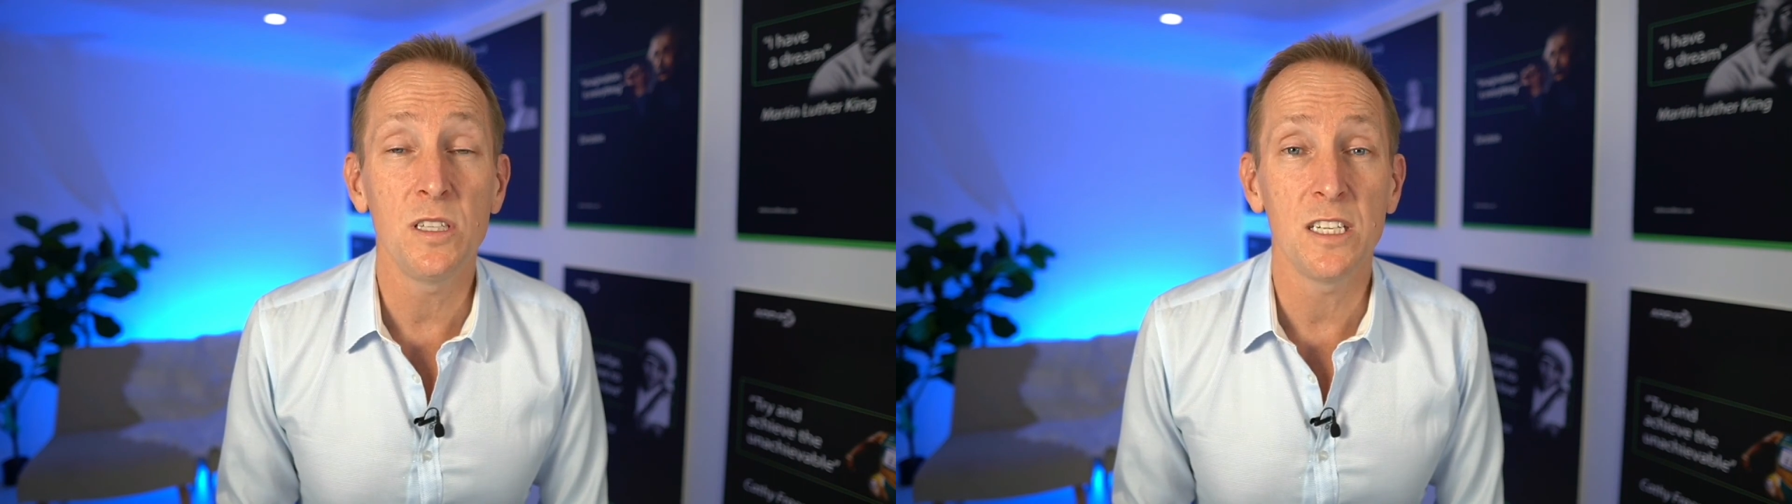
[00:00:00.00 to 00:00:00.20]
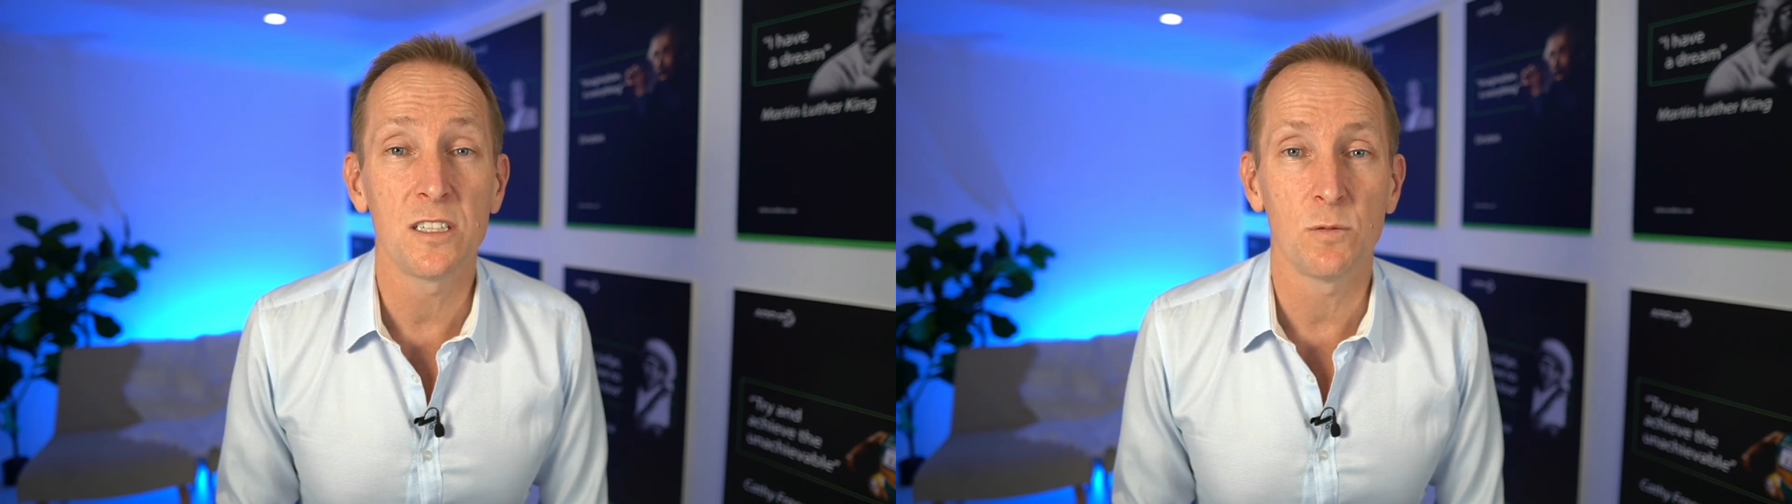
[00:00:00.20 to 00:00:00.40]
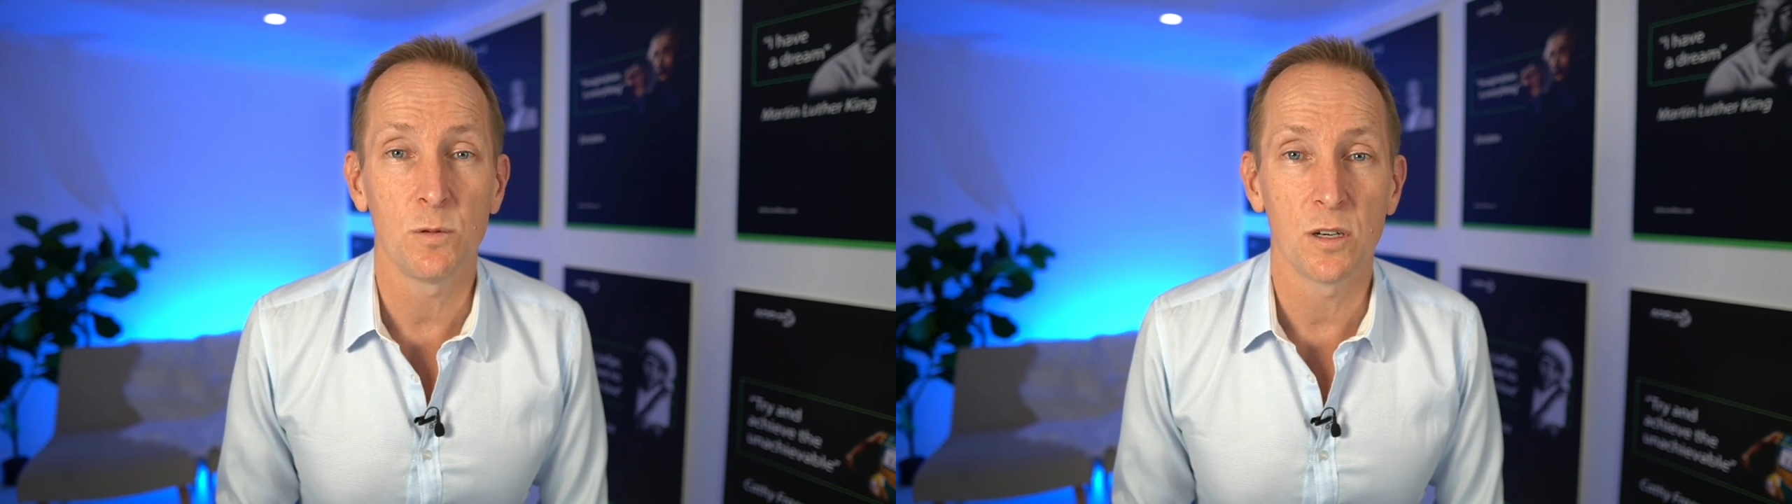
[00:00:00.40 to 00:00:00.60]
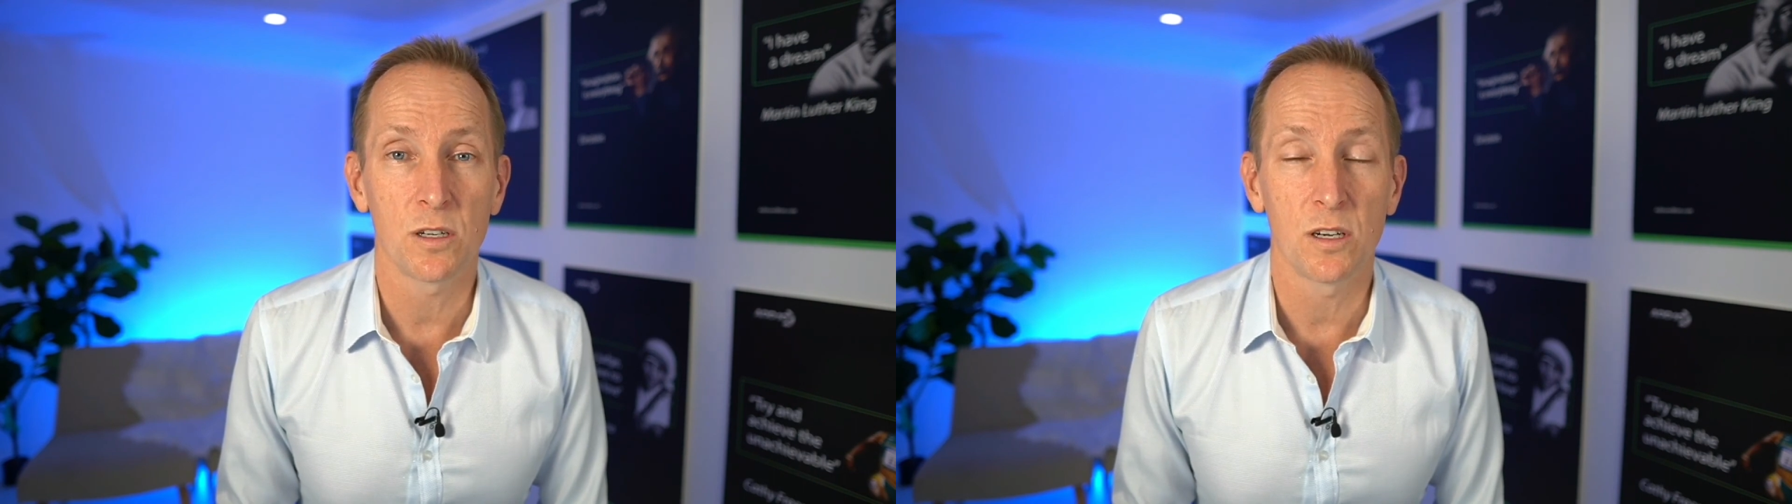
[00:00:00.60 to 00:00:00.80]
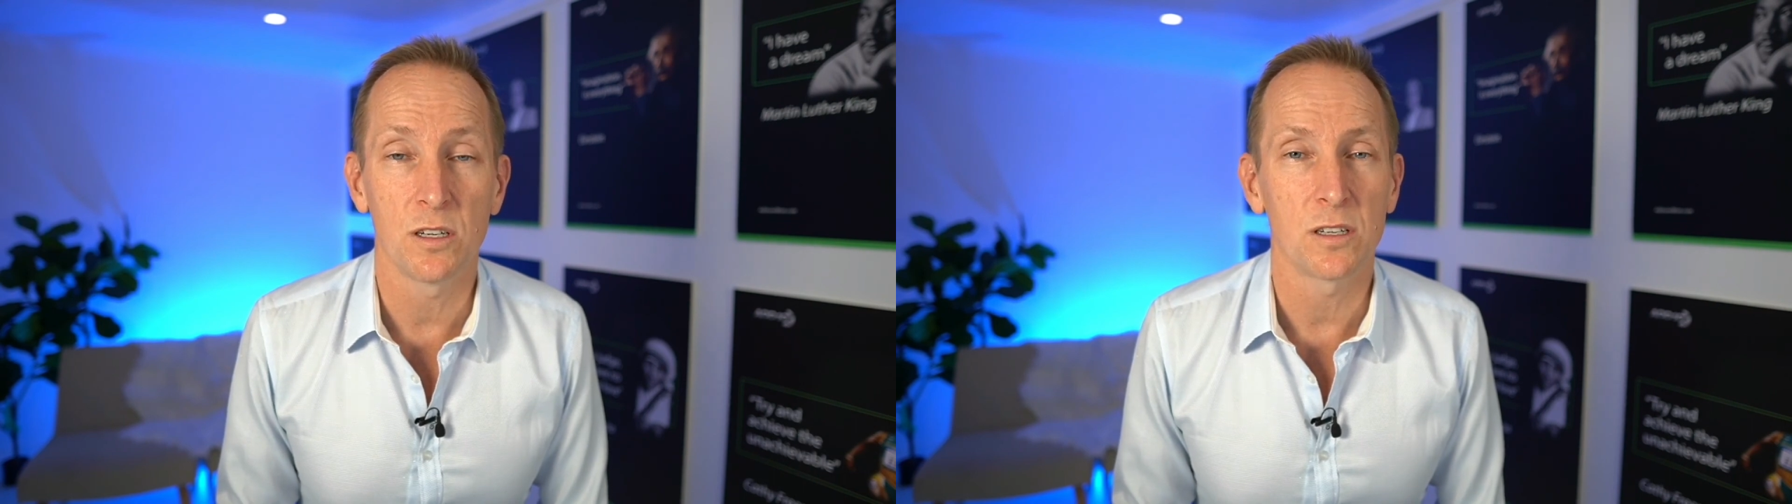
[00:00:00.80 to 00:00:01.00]
need to
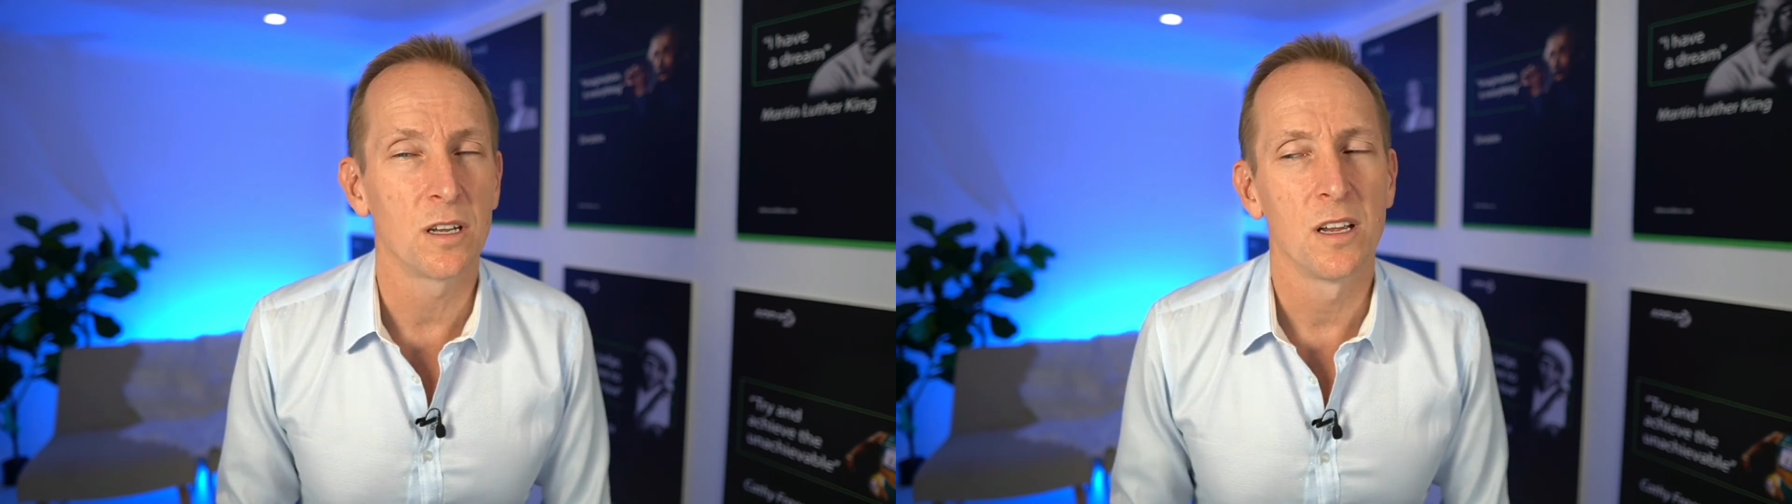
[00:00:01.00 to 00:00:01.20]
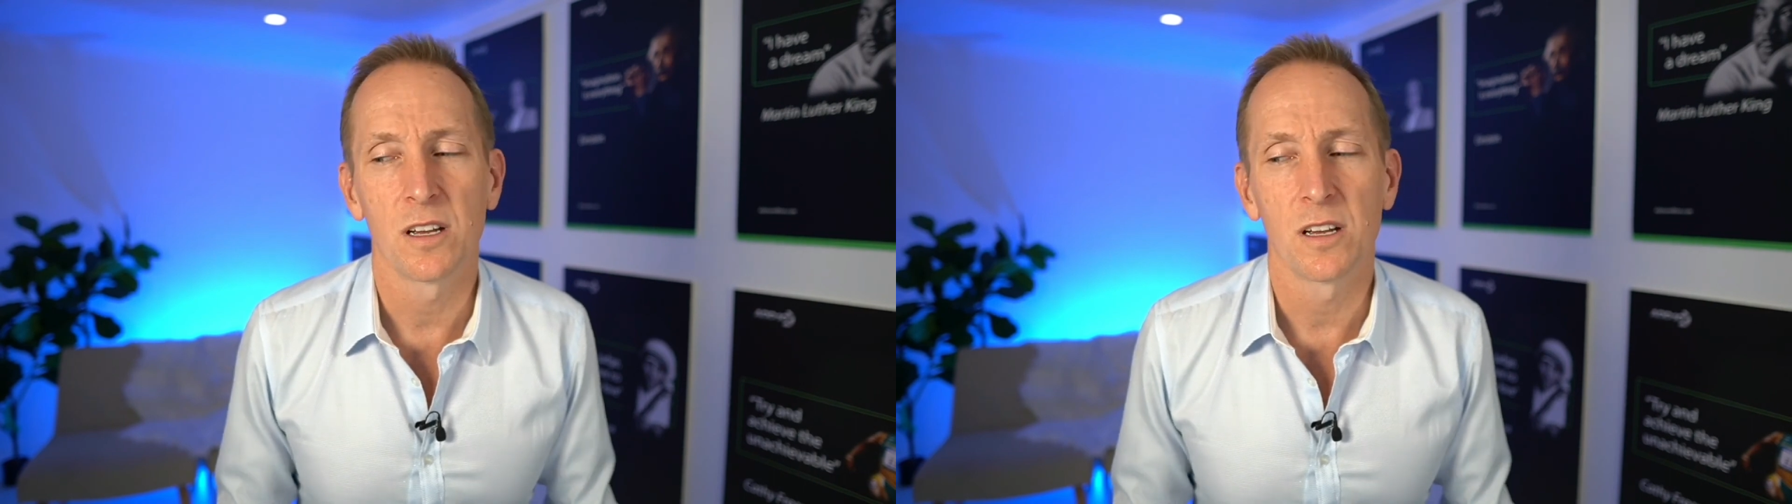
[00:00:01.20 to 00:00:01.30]
work on.